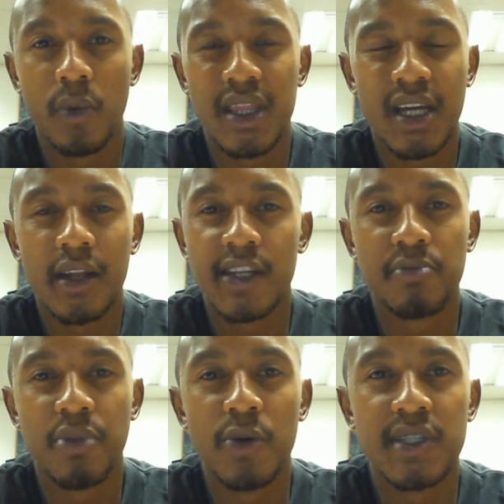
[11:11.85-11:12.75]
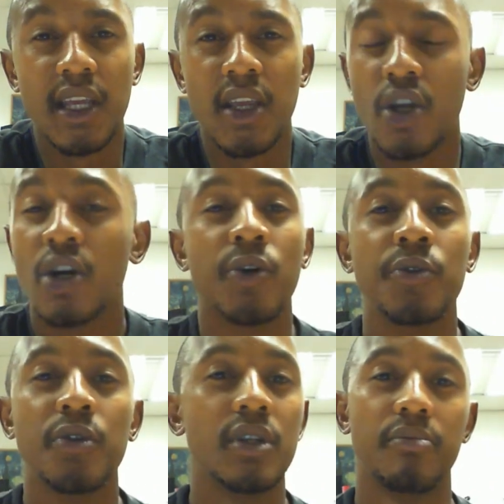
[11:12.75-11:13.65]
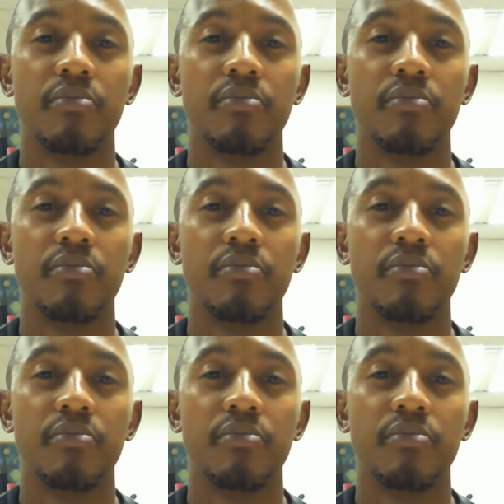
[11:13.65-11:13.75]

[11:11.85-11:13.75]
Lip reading: without exposing your own